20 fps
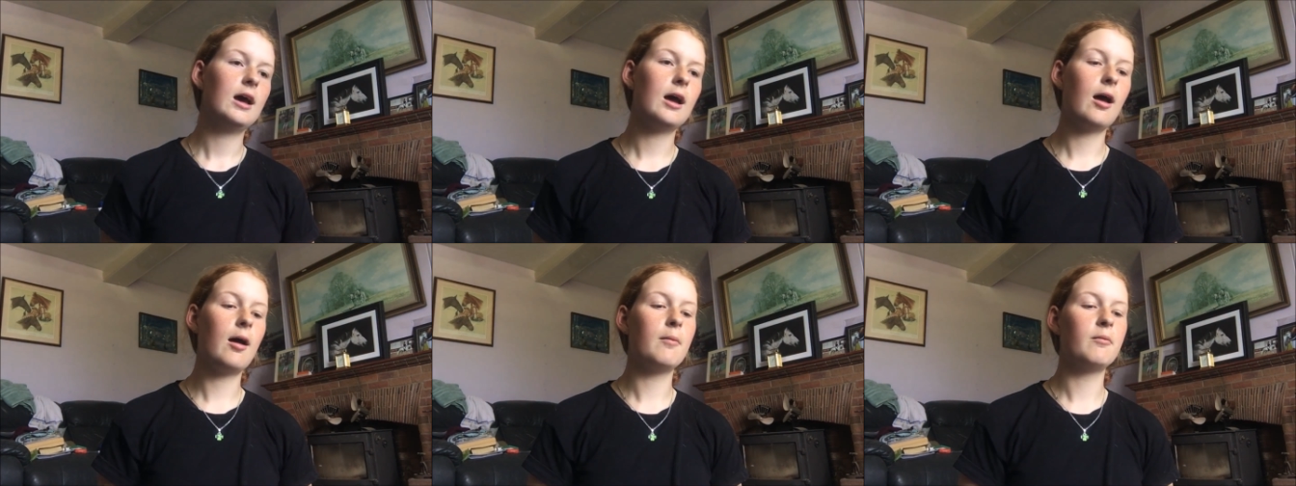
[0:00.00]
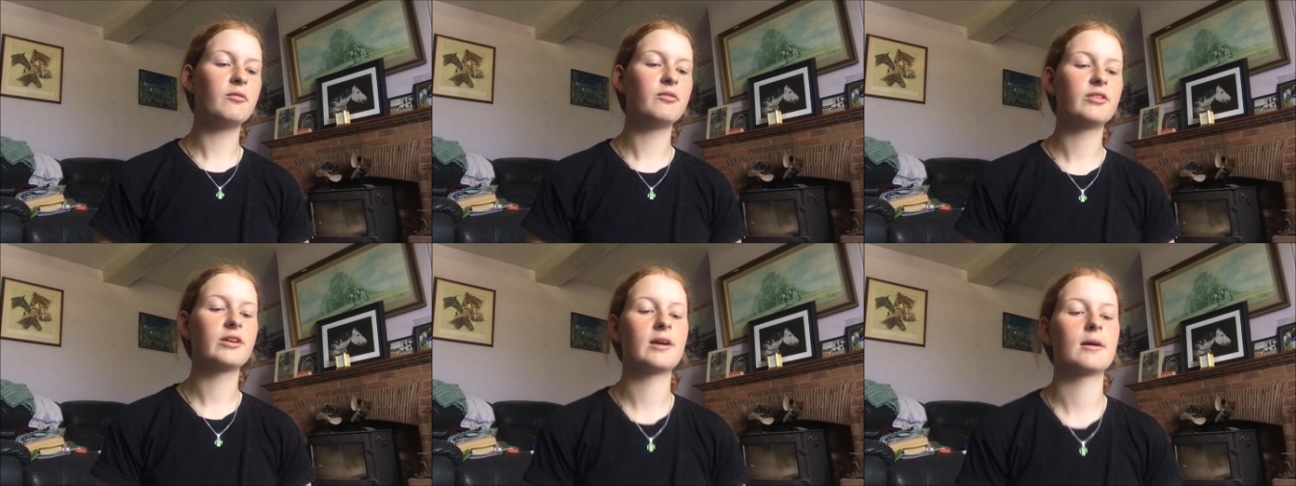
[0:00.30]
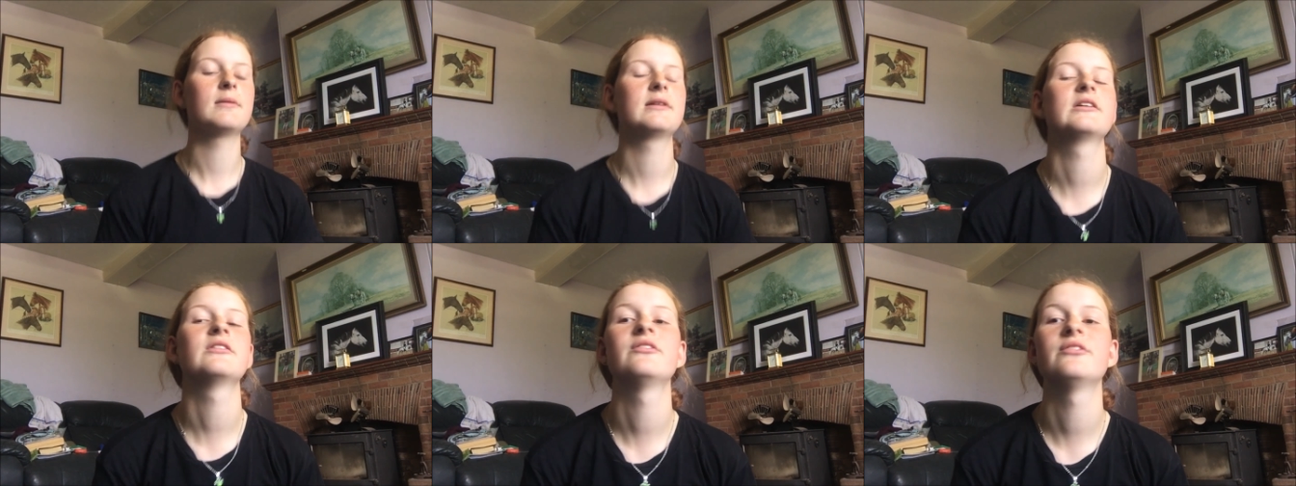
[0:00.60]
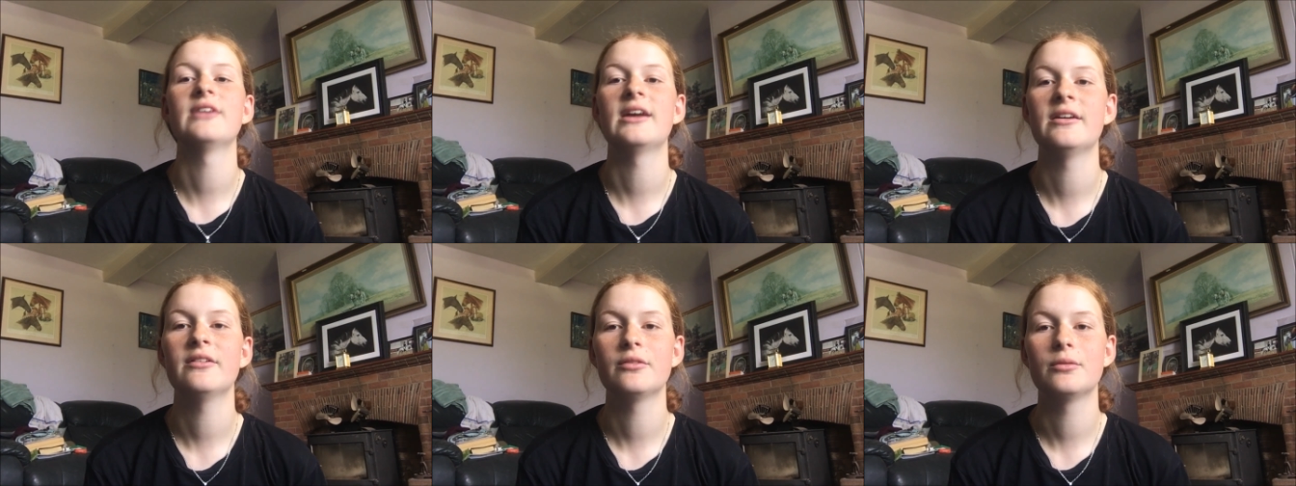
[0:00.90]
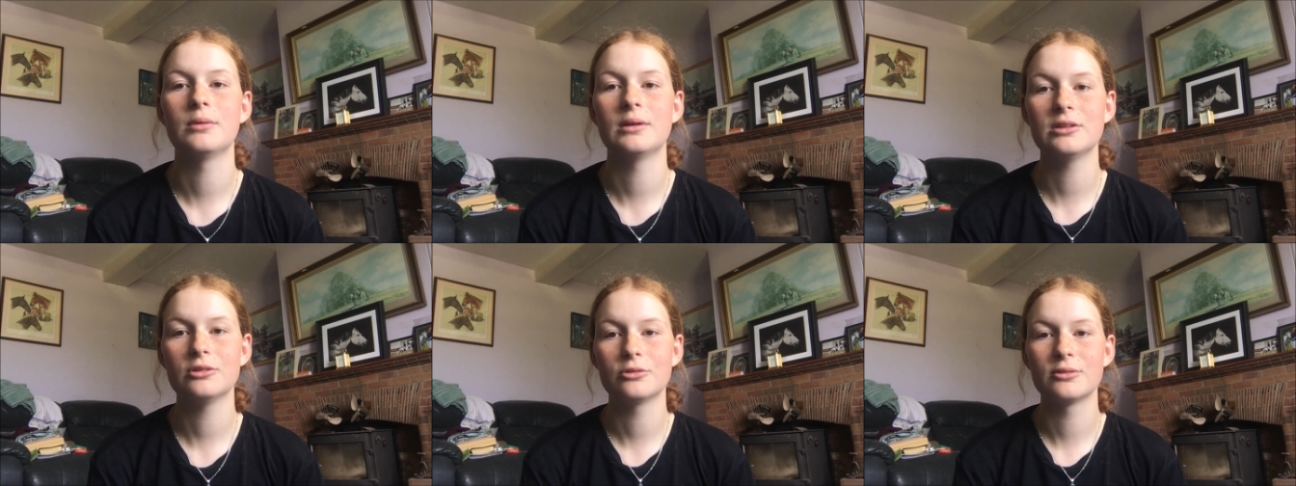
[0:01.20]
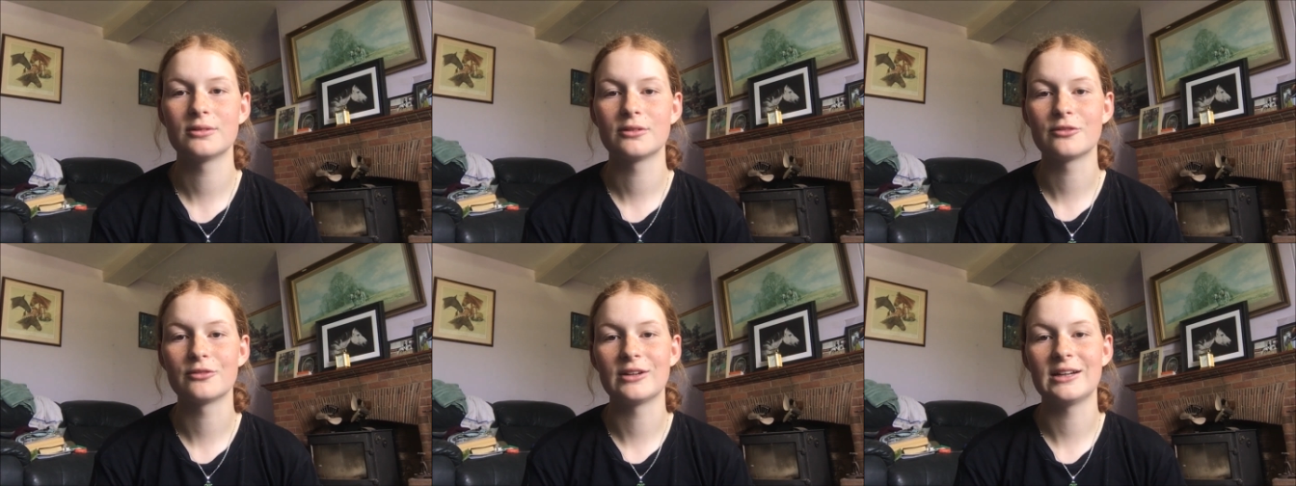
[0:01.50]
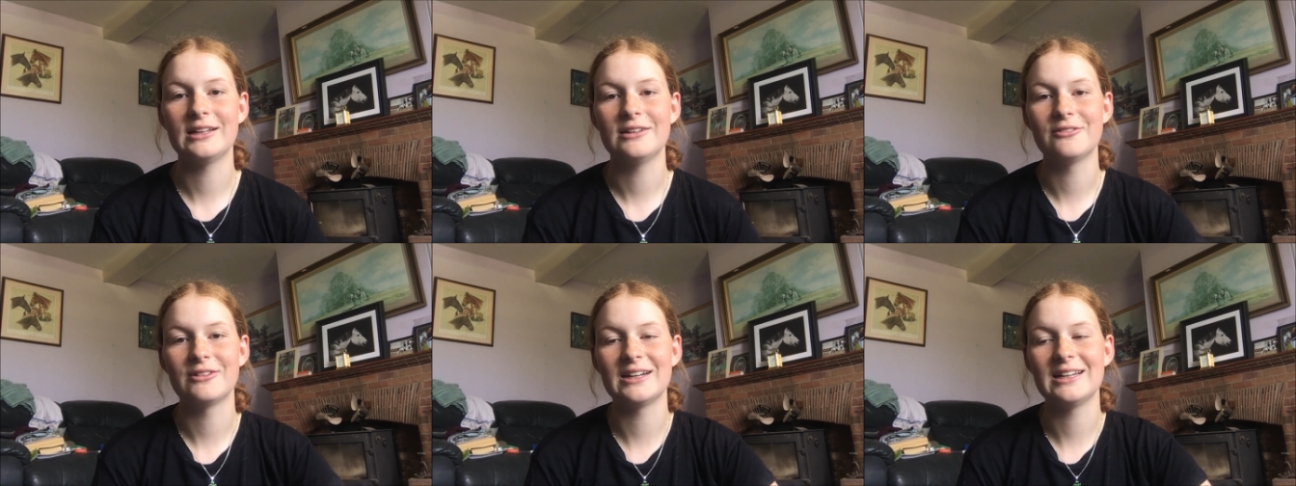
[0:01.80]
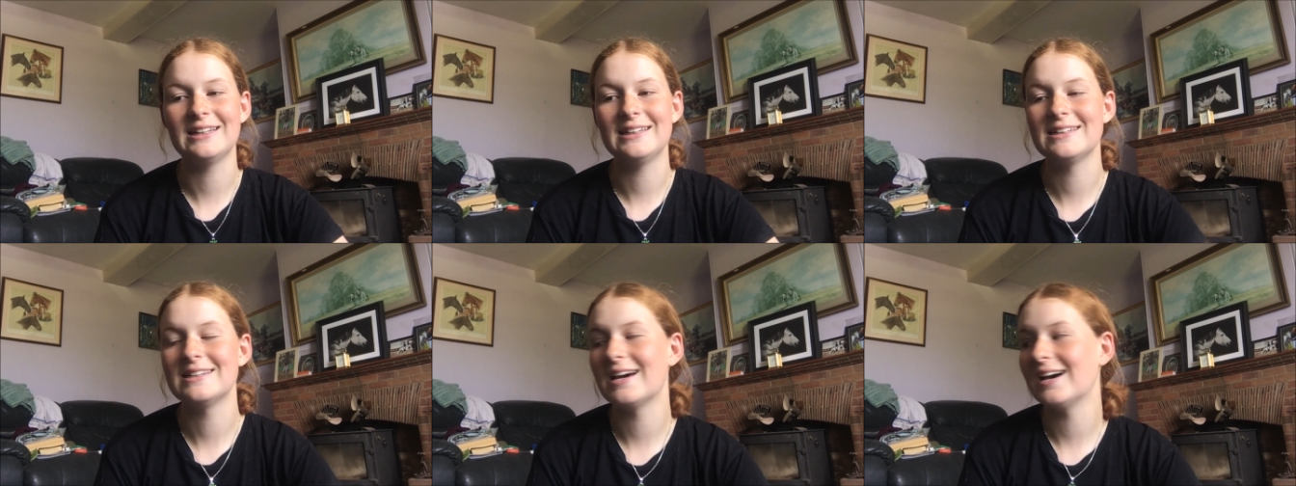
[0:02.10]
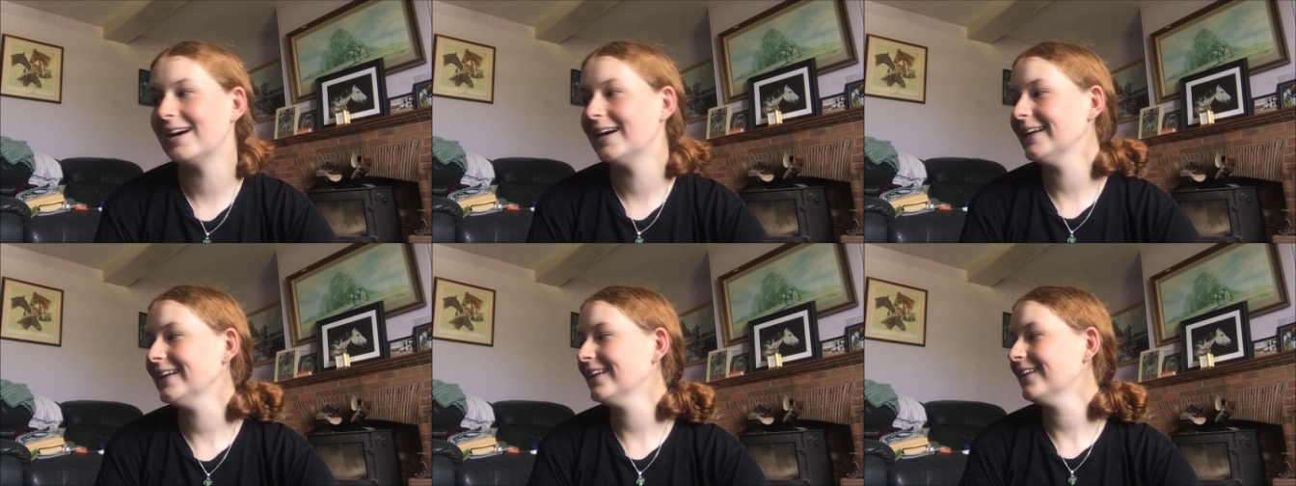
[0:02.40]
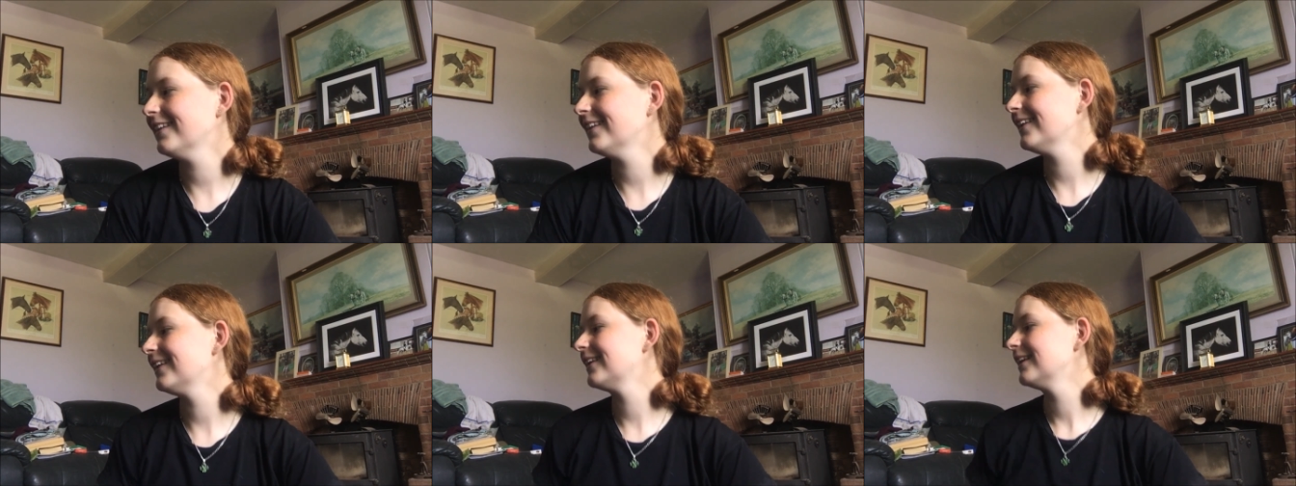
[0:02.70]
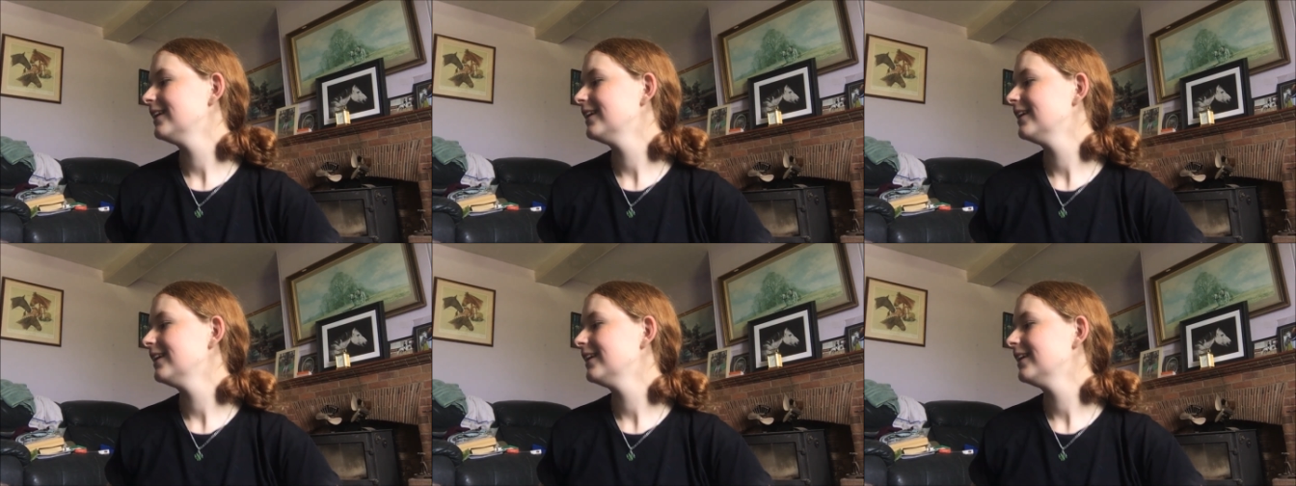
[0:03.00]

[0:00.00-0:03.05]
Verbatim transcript: um, for coming fifth, which was really, really nice.